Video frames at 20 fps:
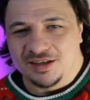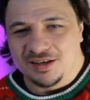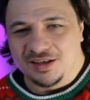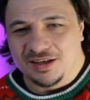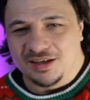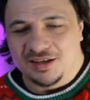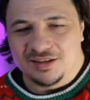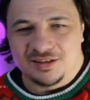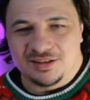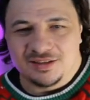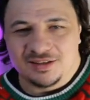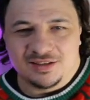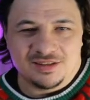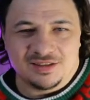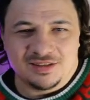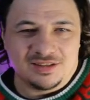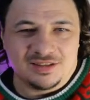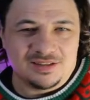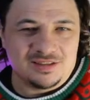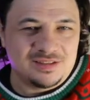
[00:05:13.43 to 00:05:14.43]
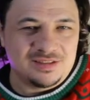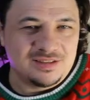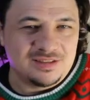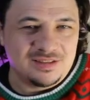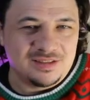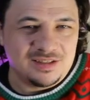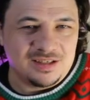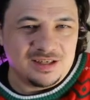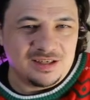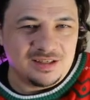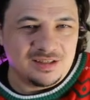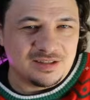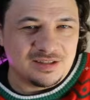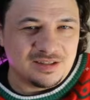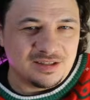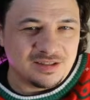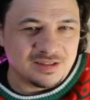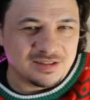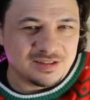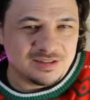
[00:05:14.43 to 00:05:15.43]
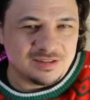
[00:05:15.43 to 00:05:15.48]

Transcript: Iran, Iraq,